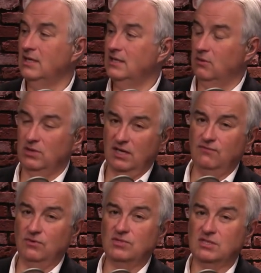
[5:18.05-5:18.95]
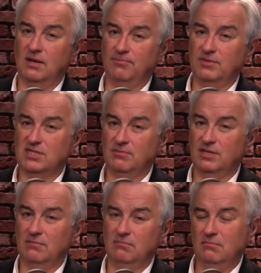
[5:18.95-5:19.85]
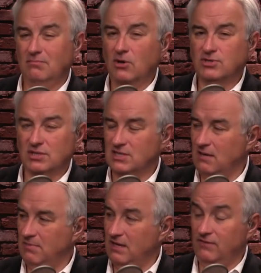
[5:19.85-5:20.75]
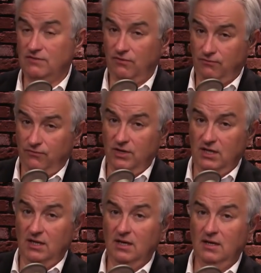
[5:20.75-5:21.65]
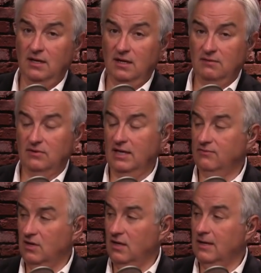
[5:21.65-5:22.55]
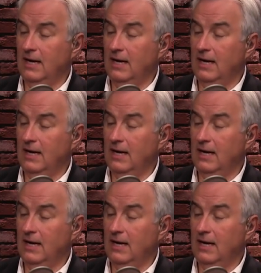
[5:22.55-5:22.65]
that would give you some some of the most of the same benefits for free of LifeLock.